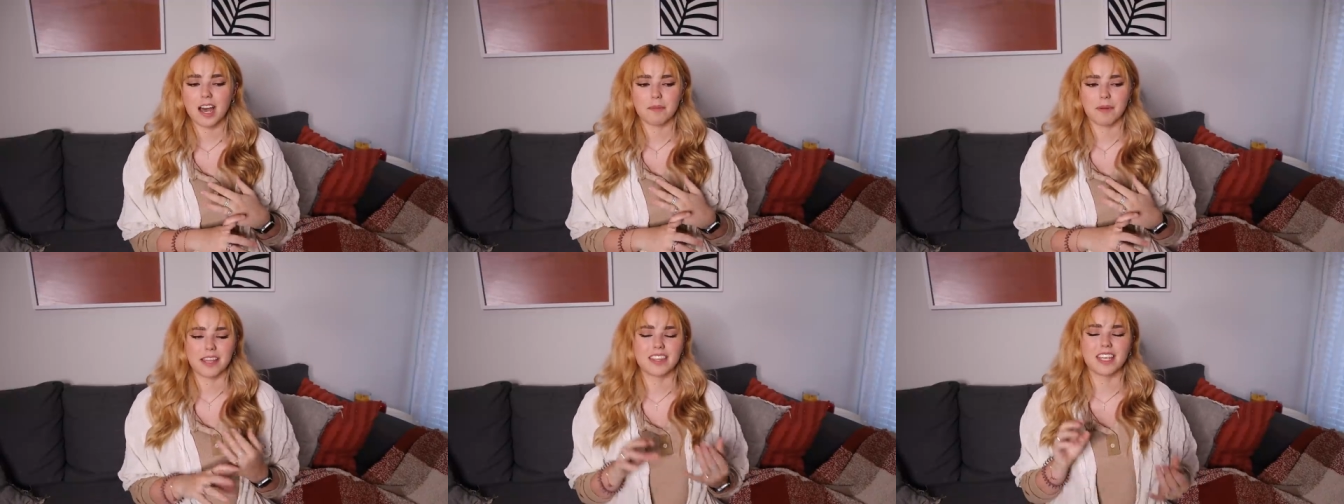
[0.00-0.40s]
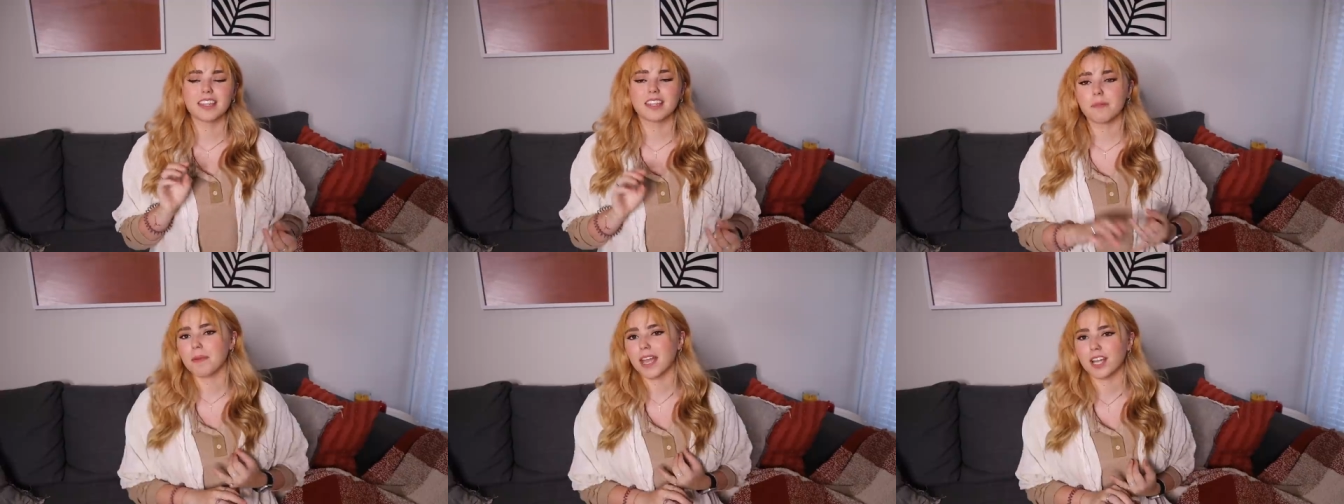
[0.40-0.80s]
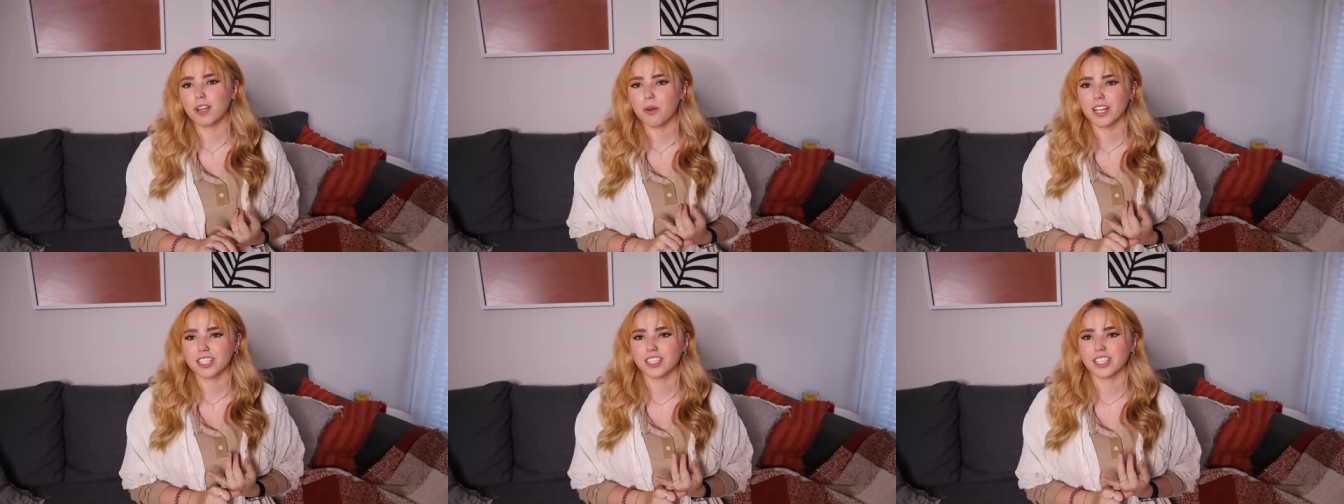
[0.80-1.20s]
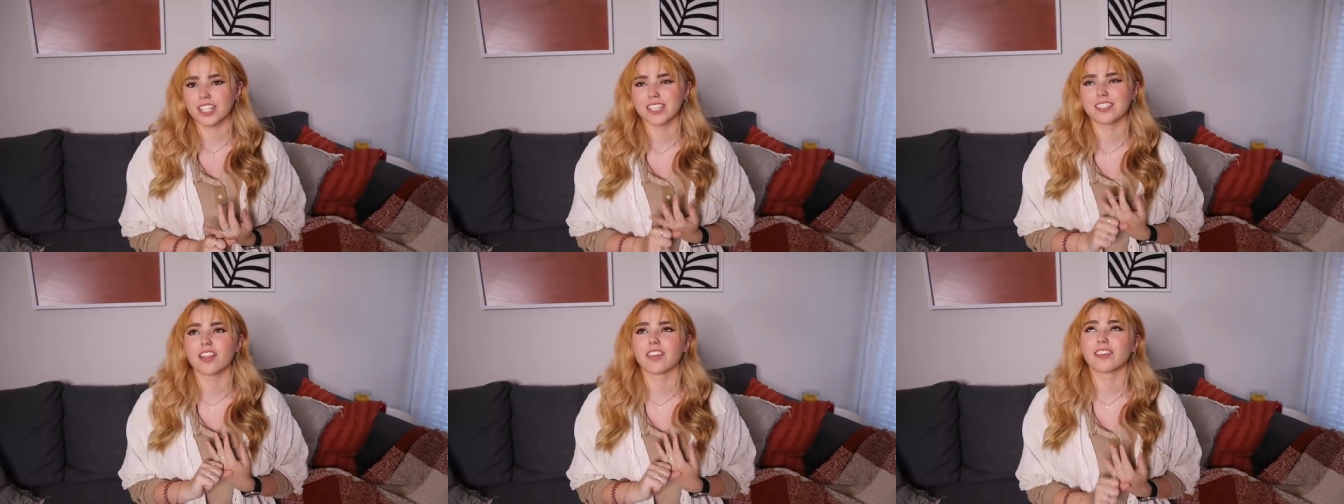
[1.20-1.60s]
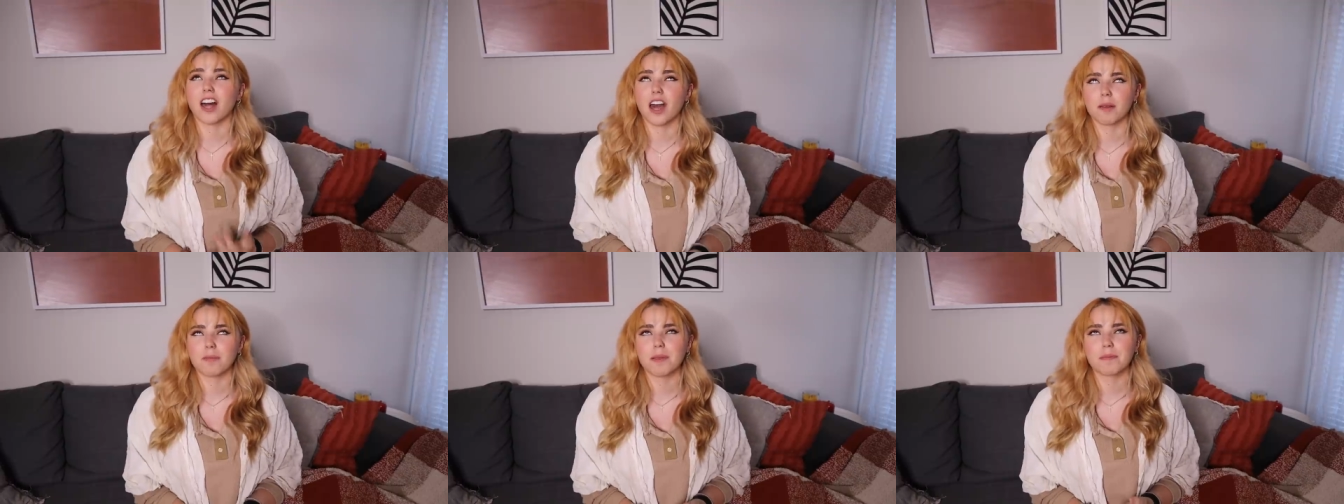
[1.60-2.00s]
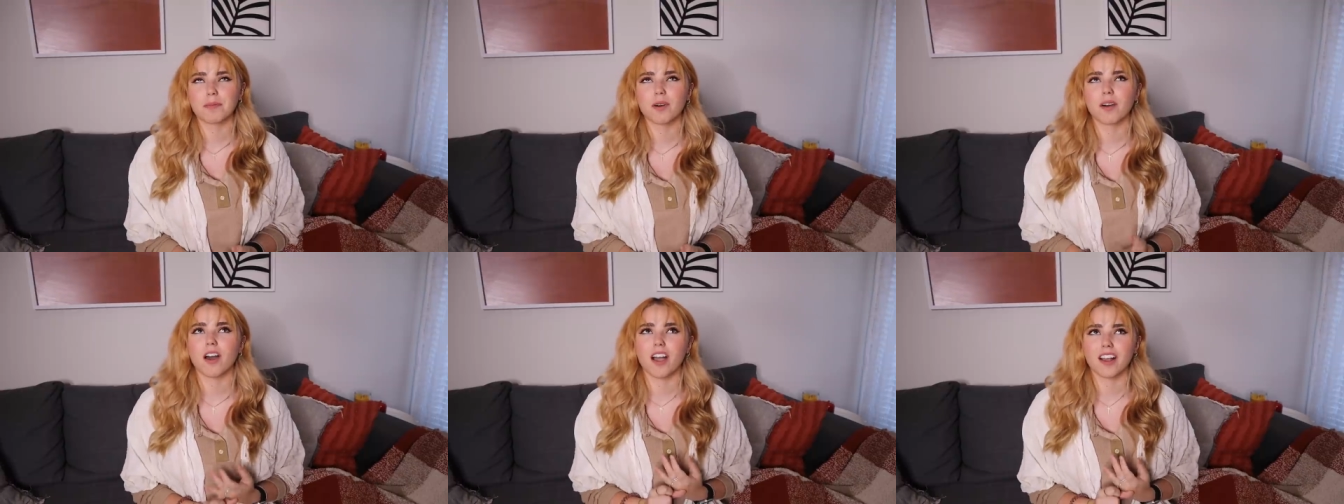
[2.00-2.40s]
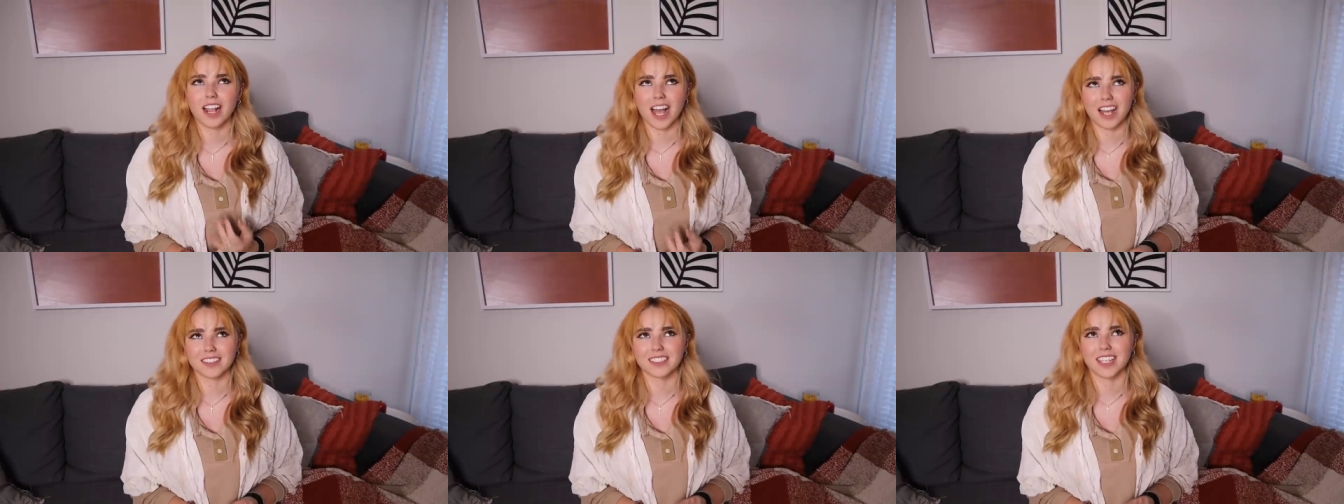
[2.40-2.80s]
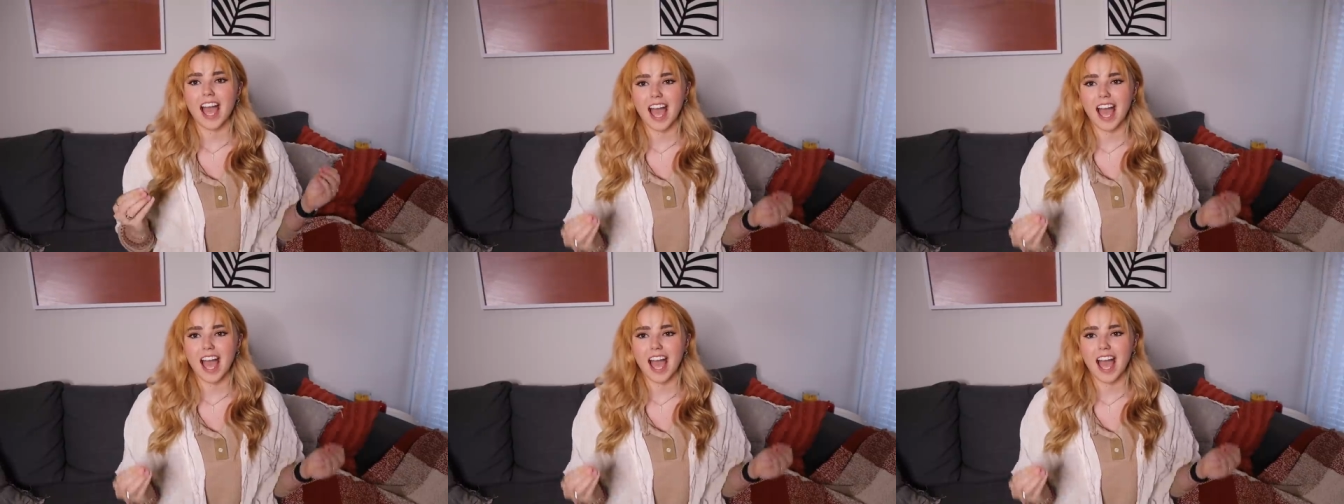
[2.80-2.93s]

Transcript: I think the main question is a lot of people are asking,